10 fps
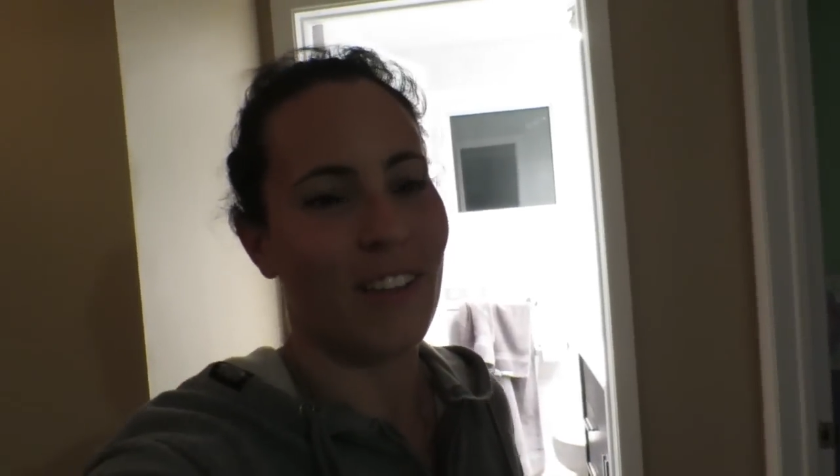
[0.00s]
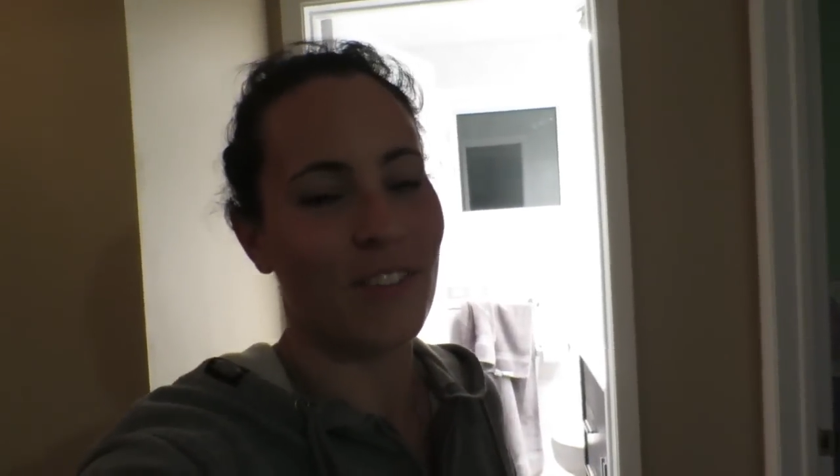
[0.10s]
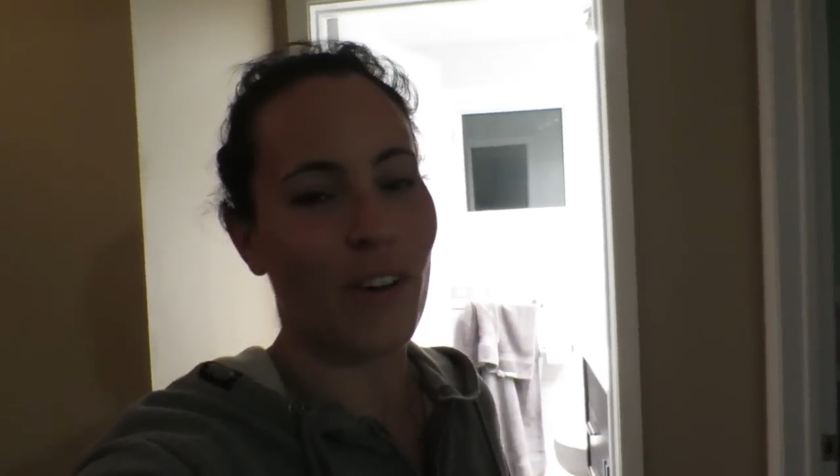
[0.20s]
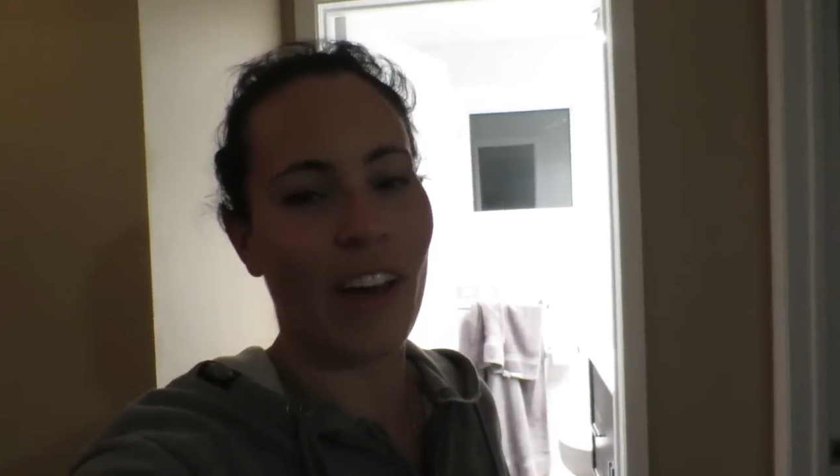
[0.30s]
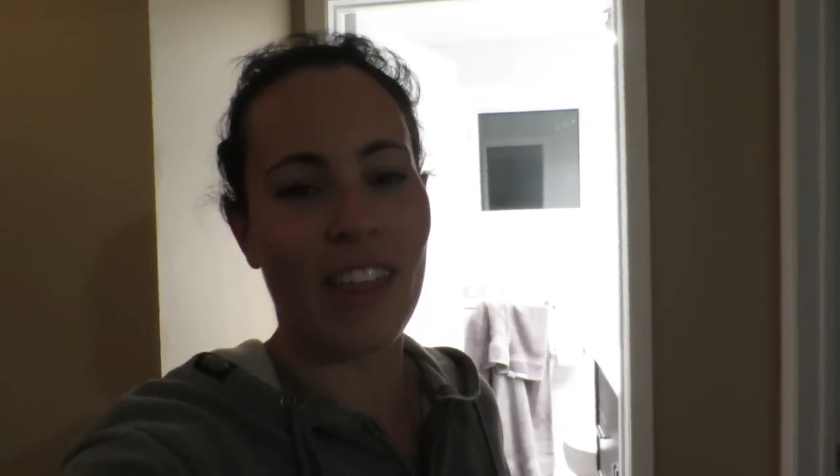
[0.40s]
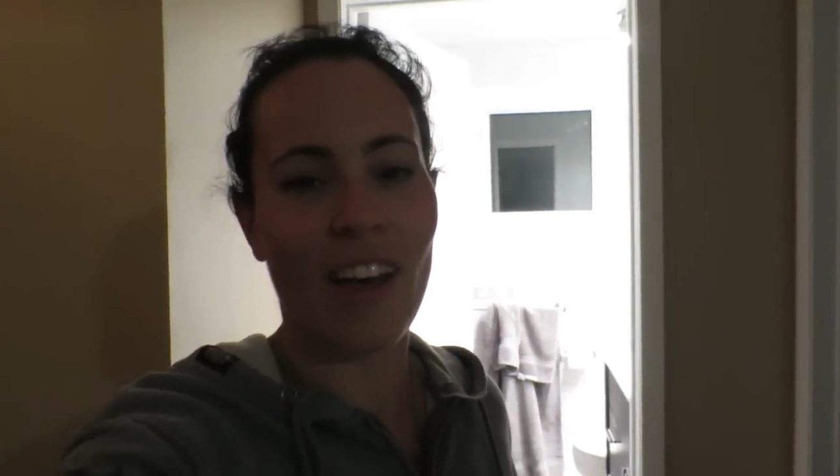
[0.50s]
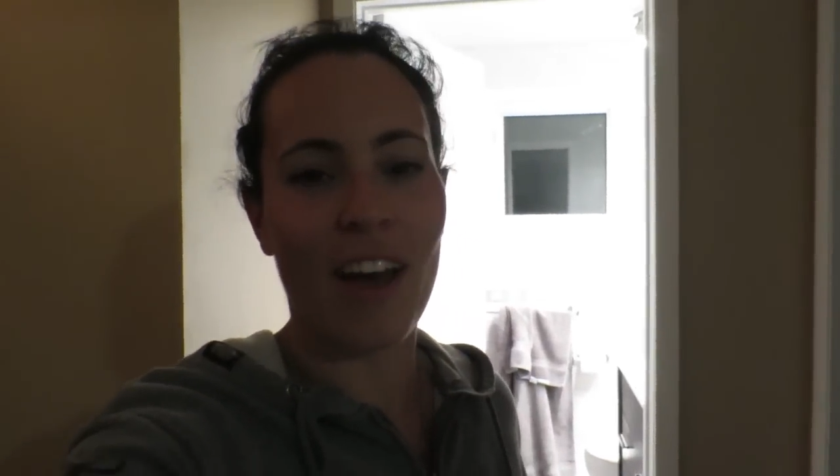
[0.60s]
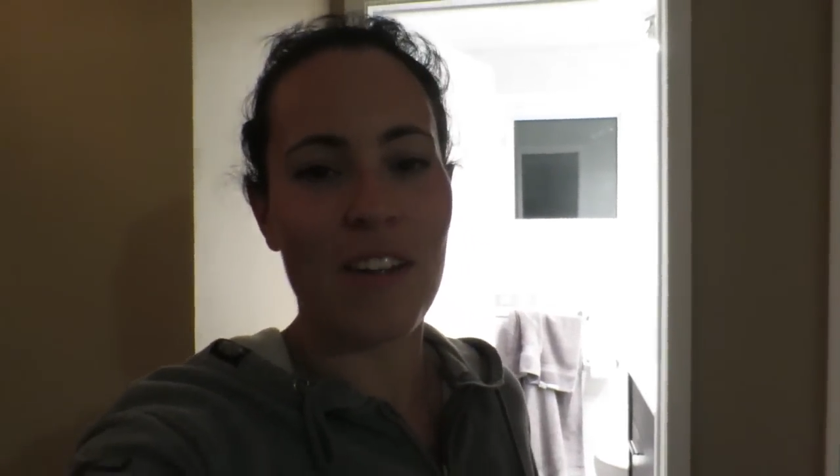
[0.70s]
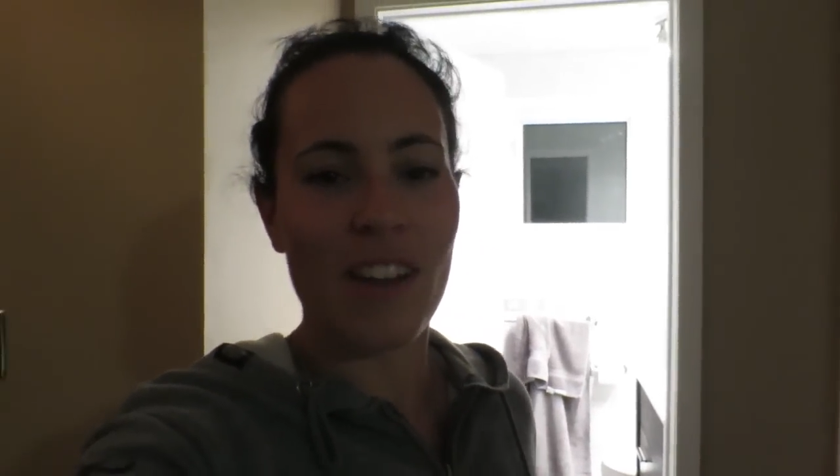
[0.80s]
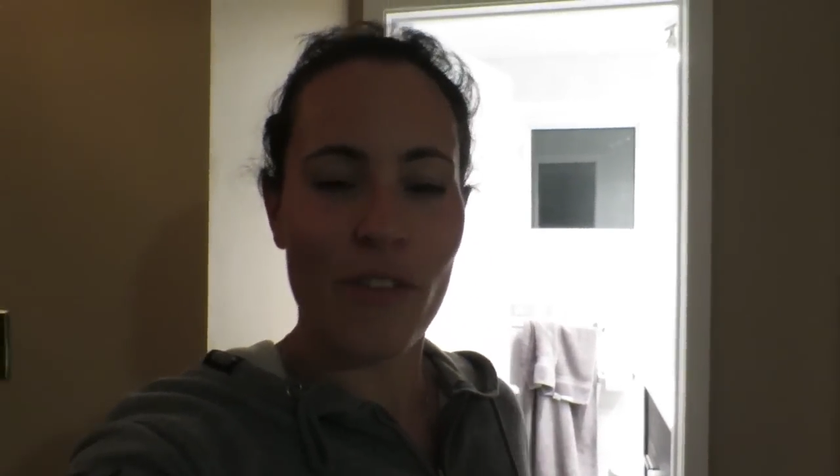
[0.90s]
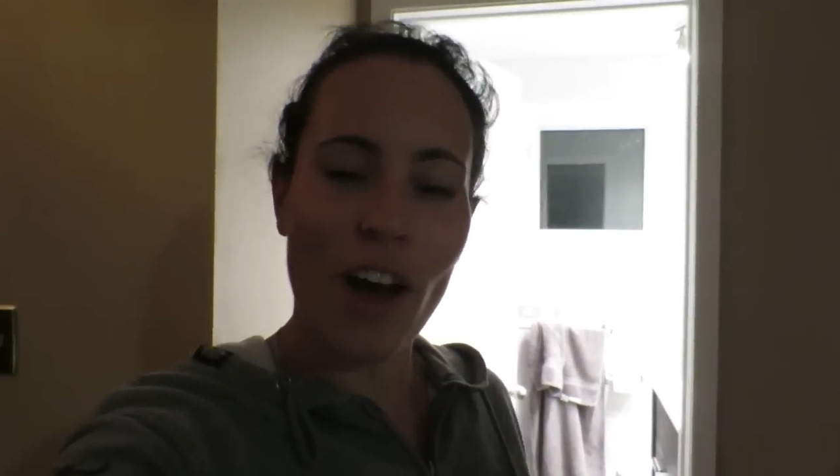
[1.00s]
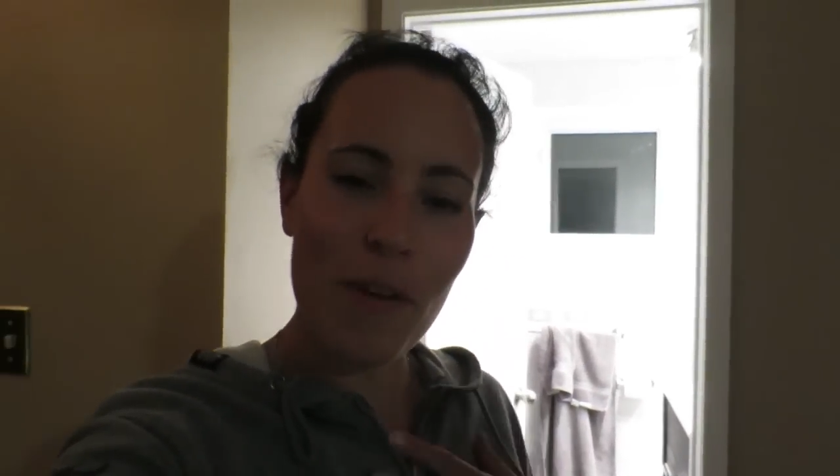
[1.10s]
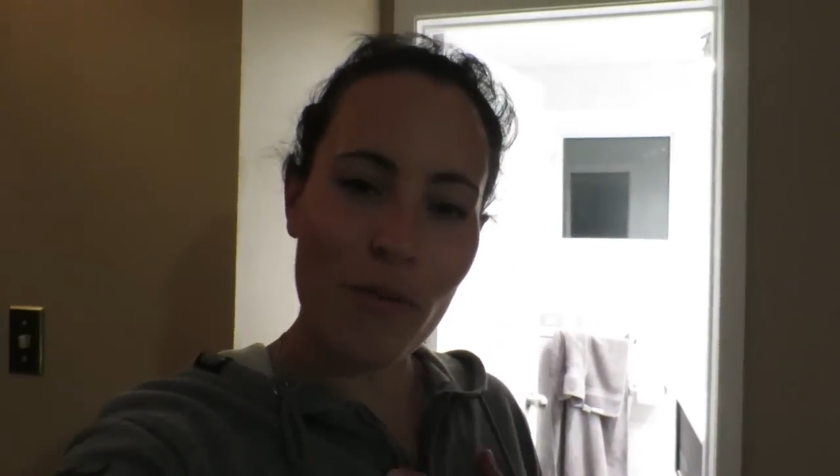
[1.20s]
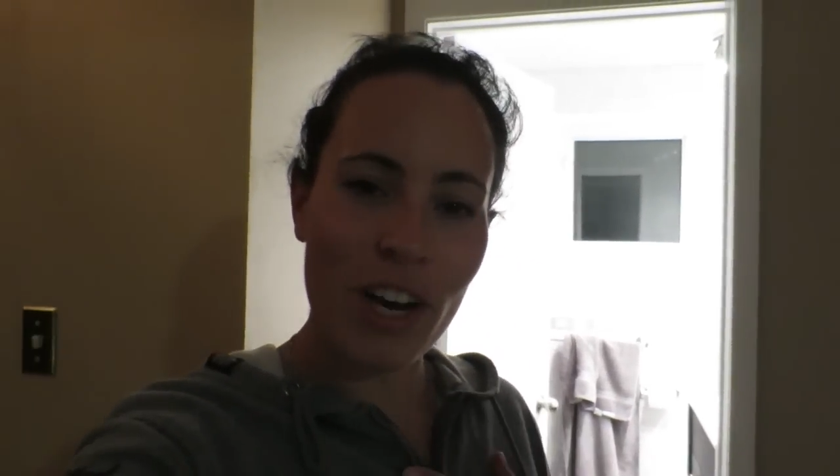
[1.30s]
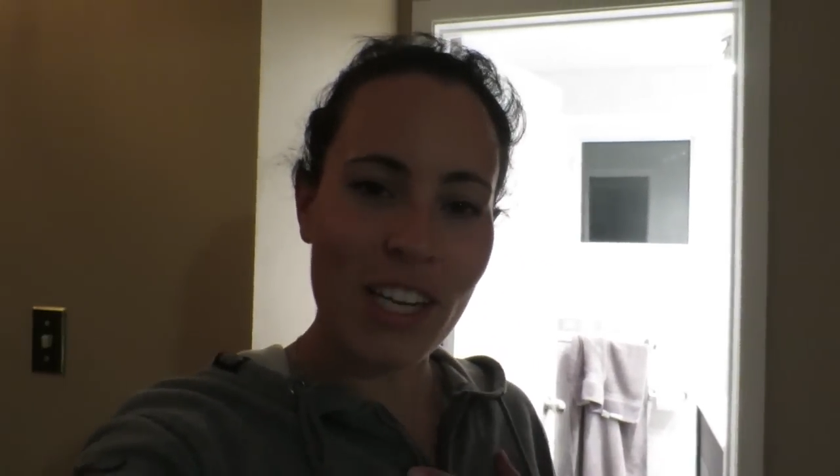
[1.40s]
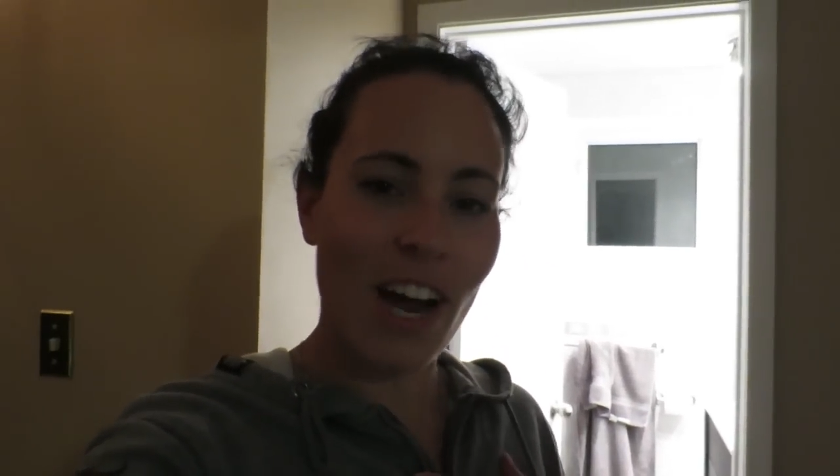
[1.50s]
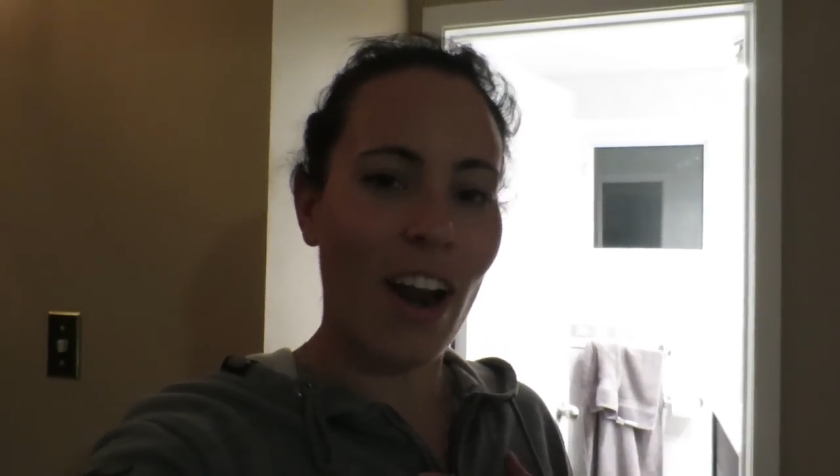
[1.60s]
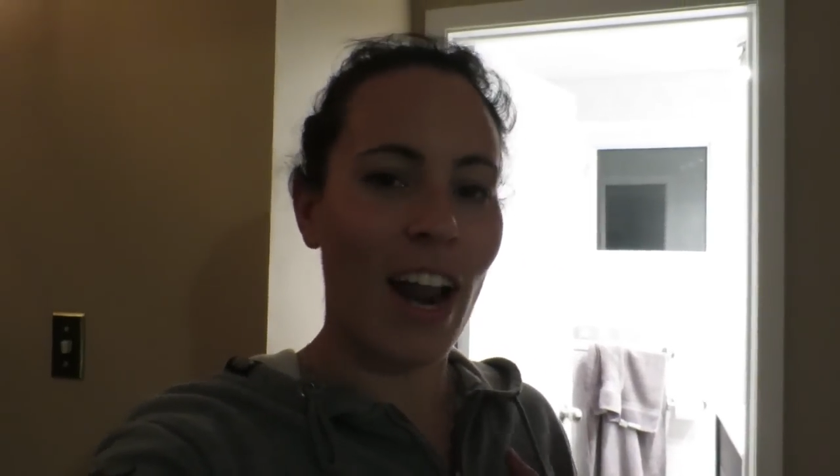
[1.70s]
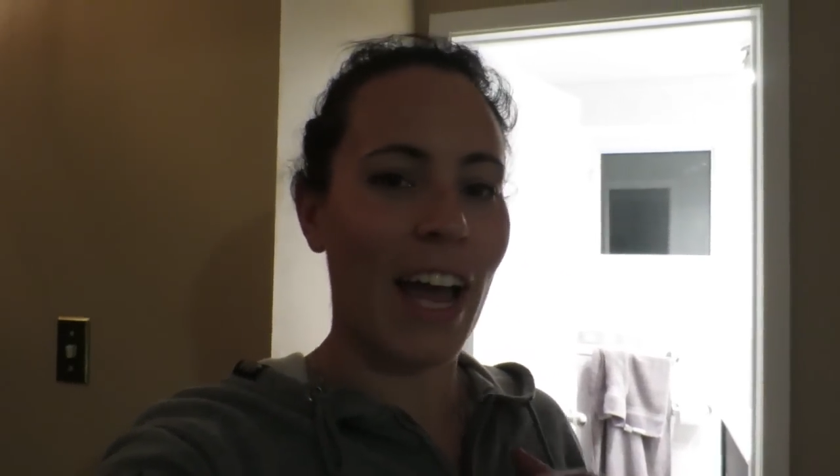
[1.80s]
So I thought, if I'm freaked out,